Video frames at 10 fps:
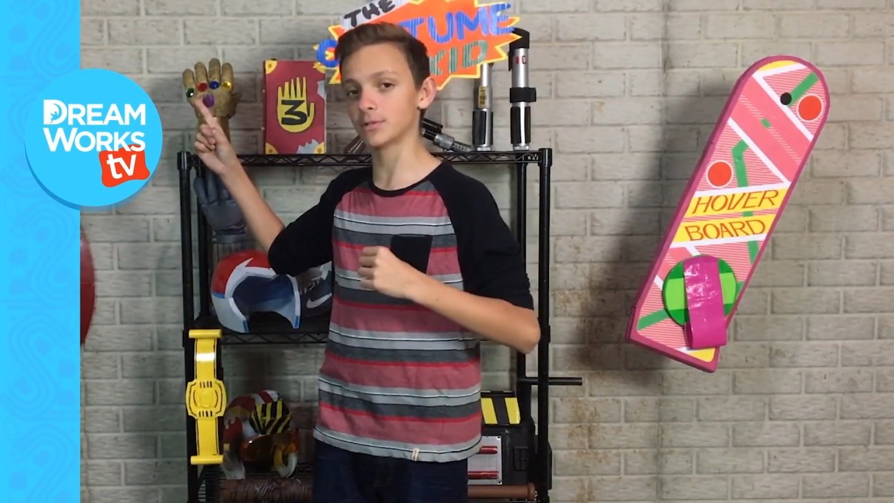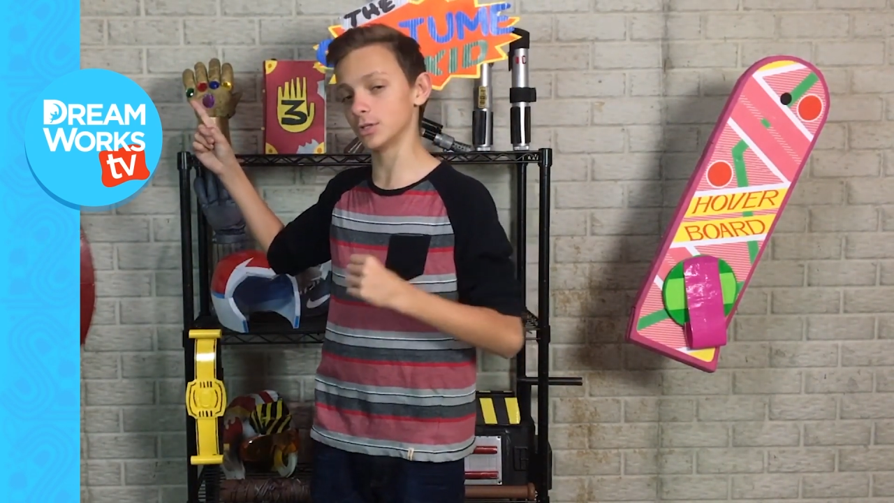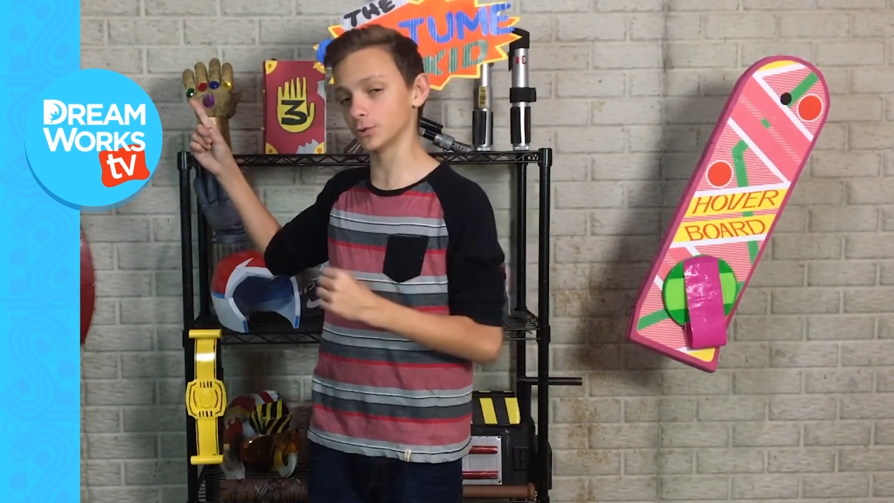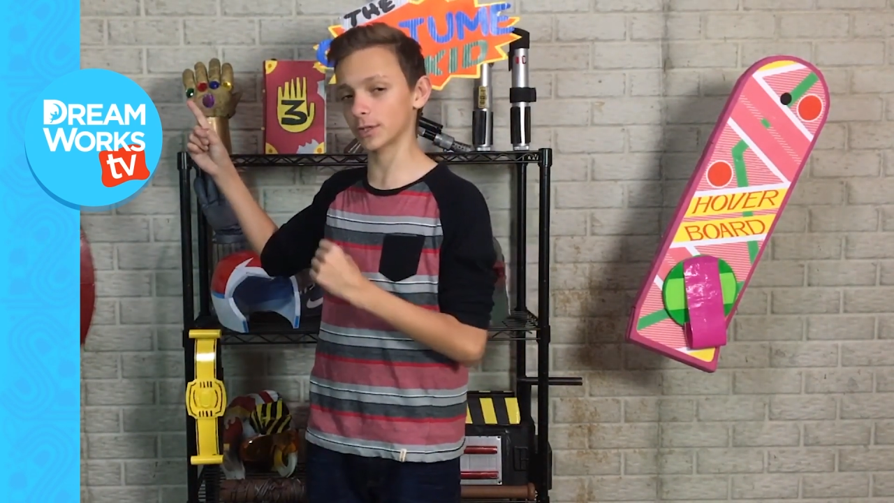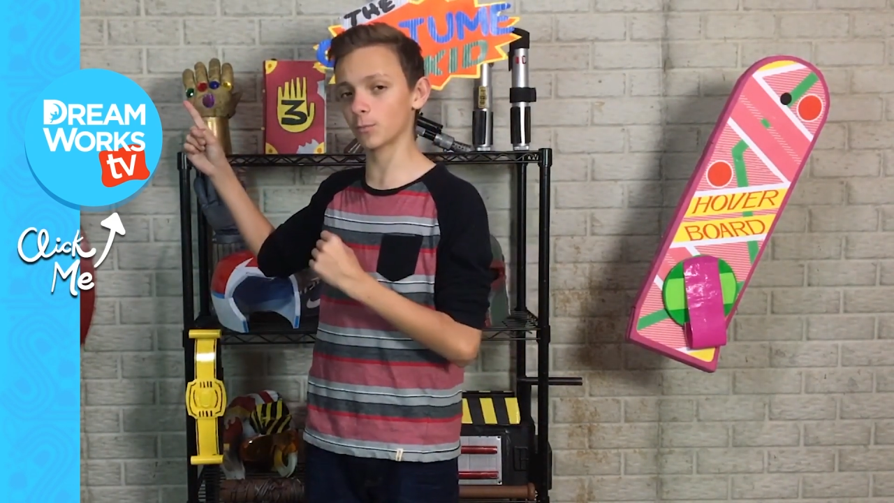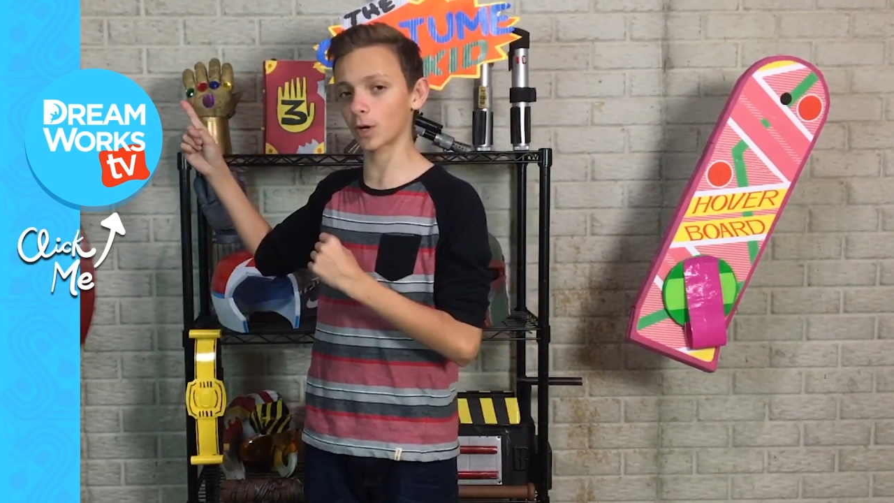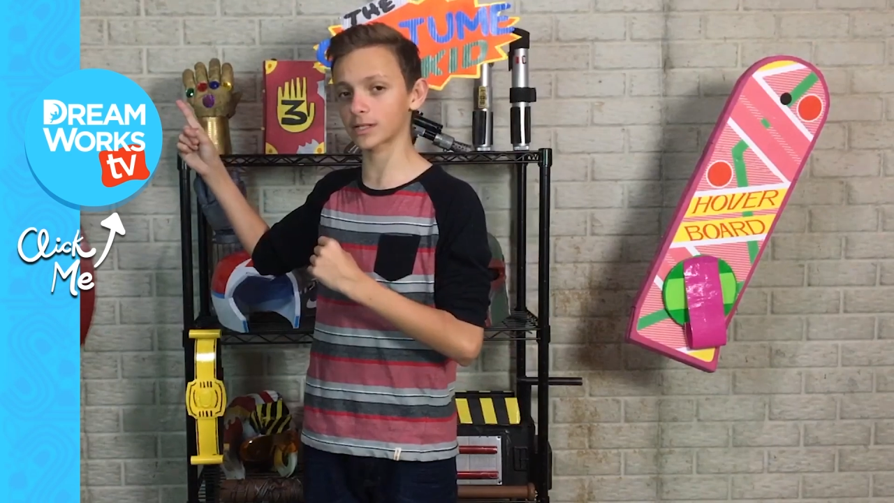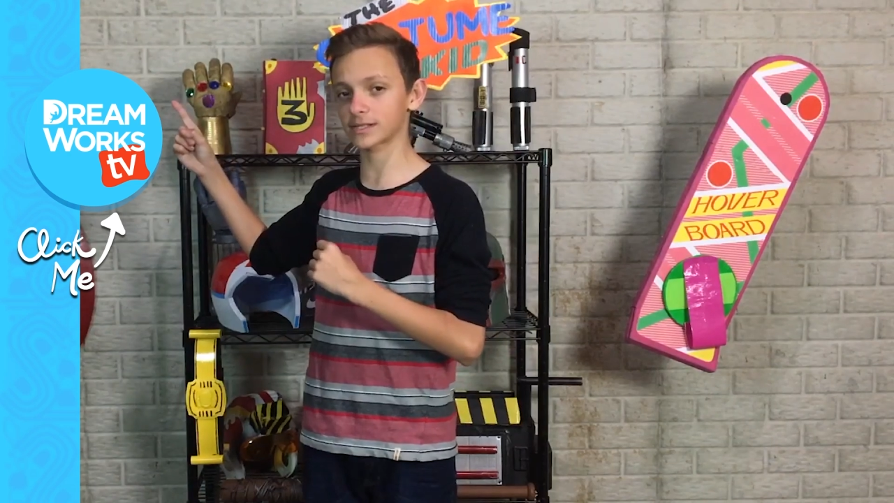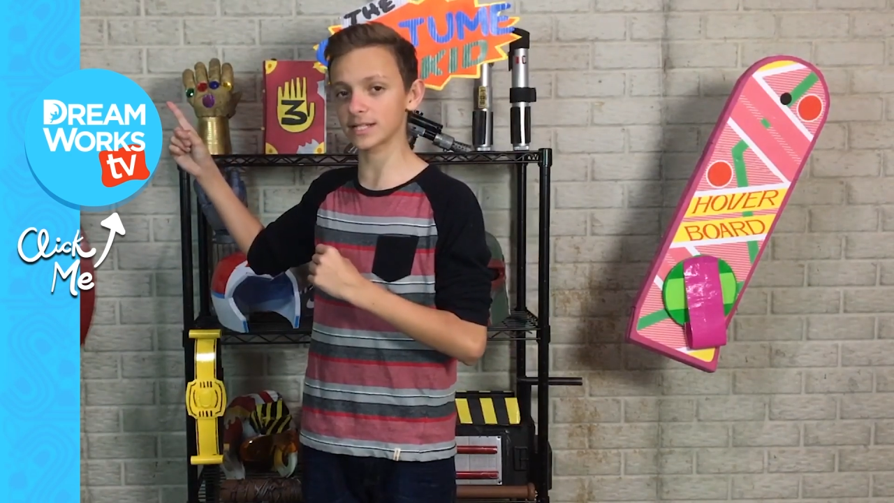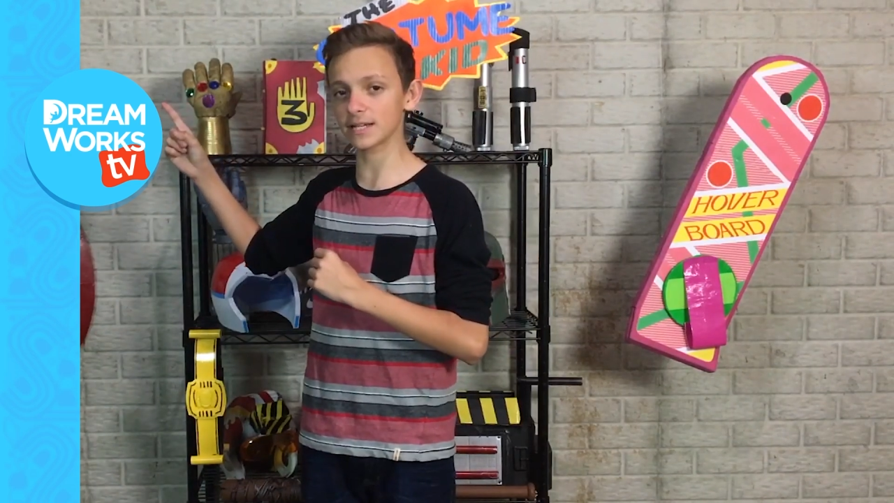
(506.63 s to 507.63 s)
to
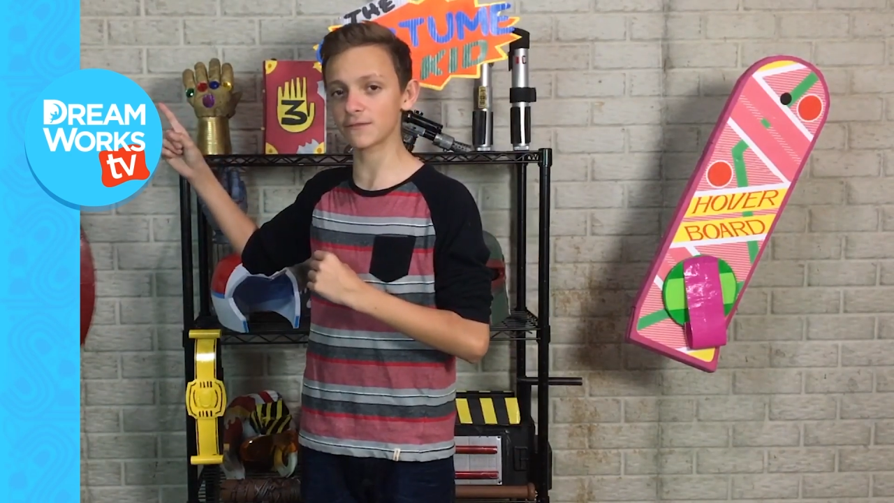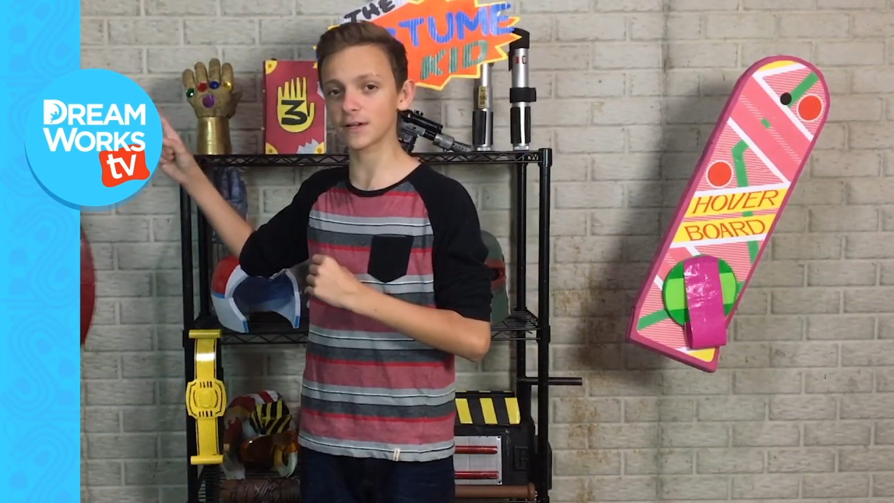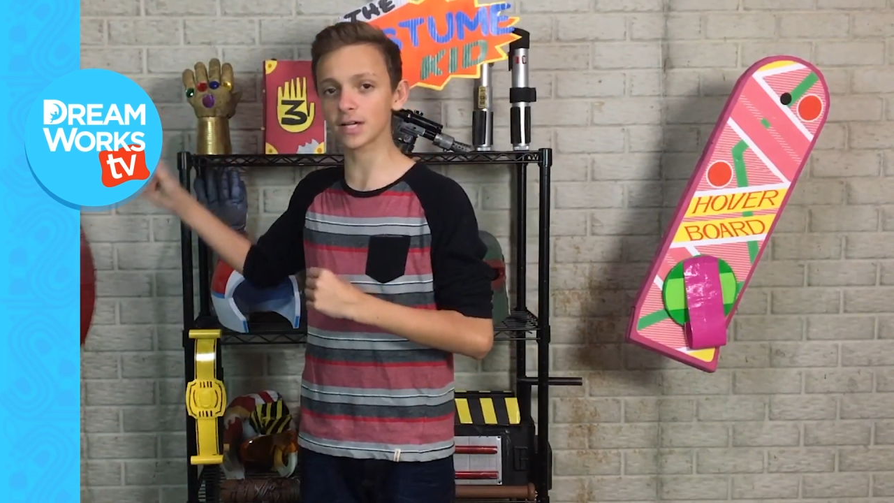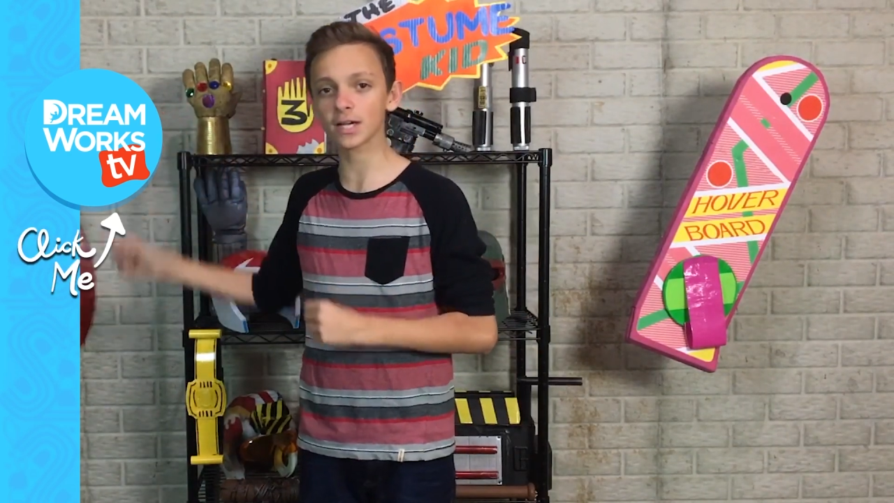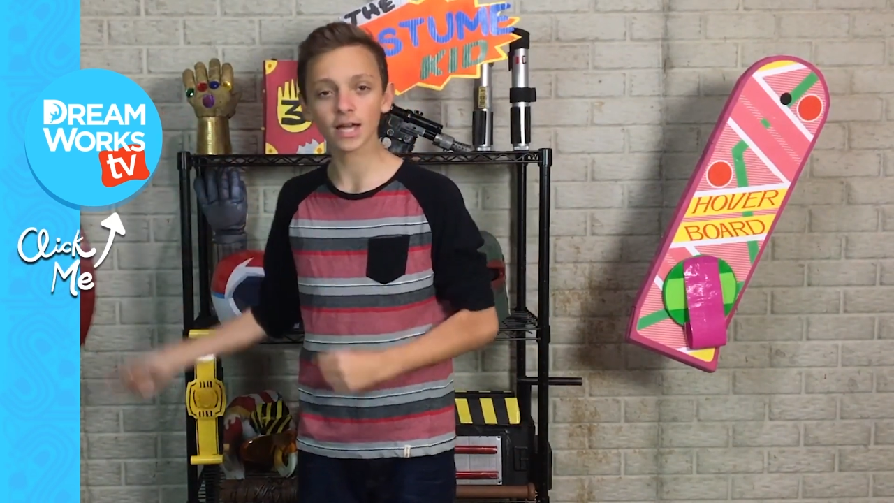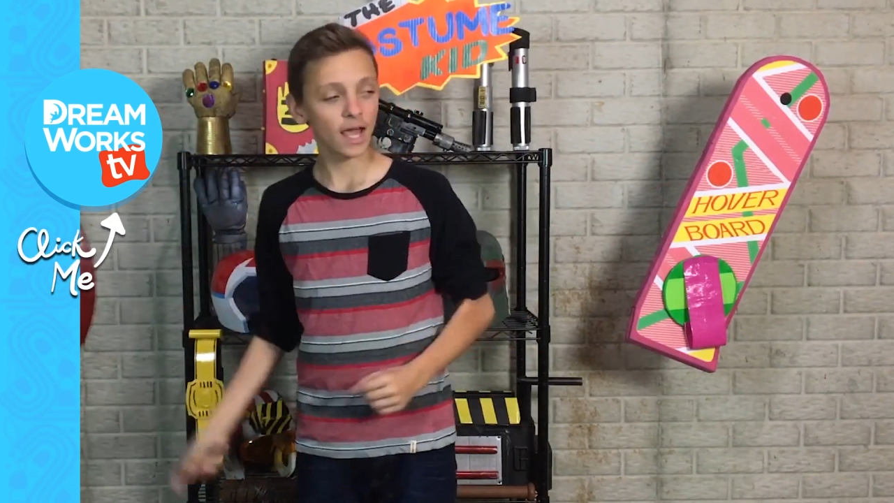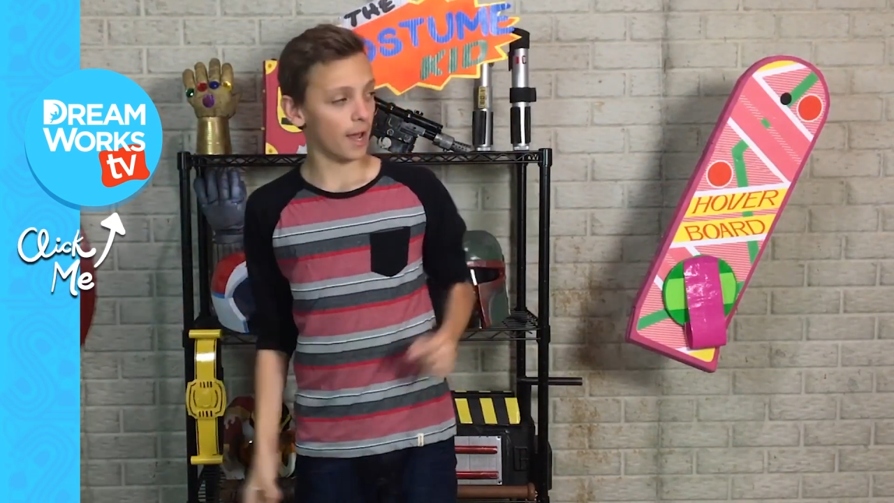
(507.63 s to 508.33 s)
DreamWorks TV,